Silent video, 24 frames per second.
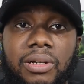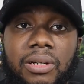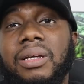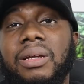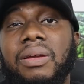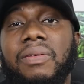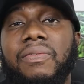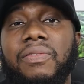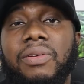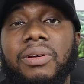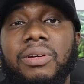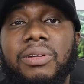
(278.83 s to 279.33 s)

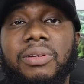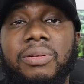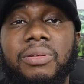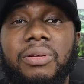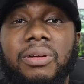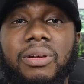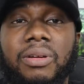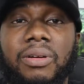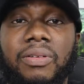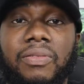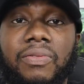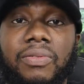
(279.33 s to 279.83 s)
If you're
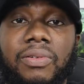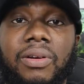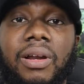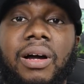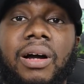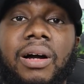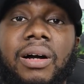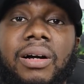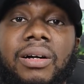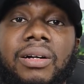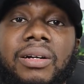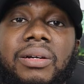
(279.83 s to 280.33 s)
doing a
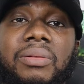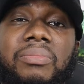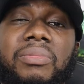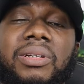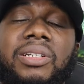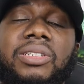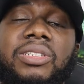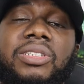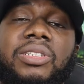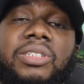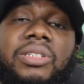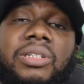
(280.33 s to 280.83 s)
vlog,
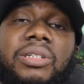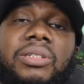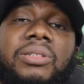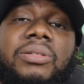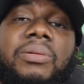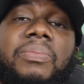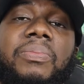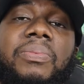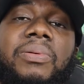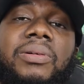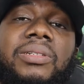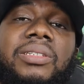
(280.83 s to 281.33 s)
make sure to
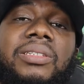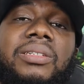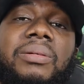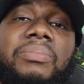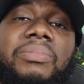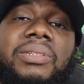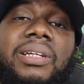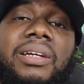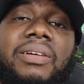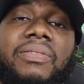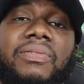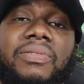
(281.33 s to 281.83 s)
put
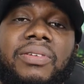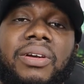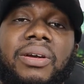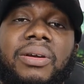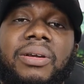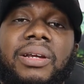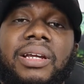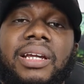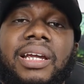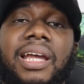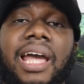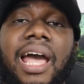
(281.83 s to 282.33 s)
something
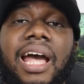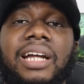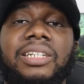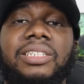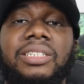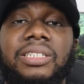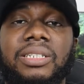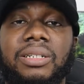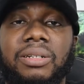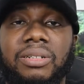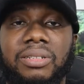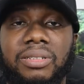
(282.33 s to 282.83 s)
very
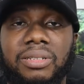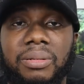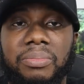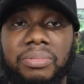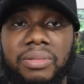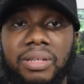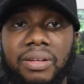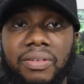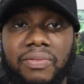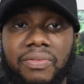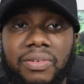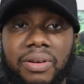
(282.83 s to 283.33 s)
catchy or
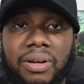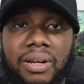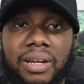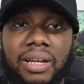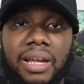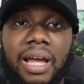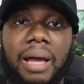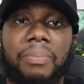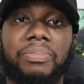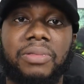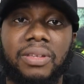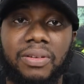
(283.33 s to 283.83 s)
something very
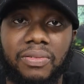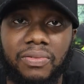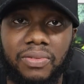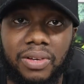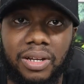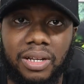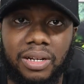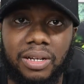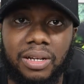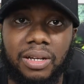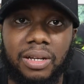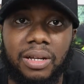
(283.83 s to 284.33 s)

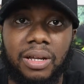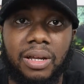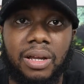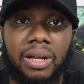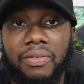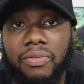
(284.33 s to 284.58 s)
captivating.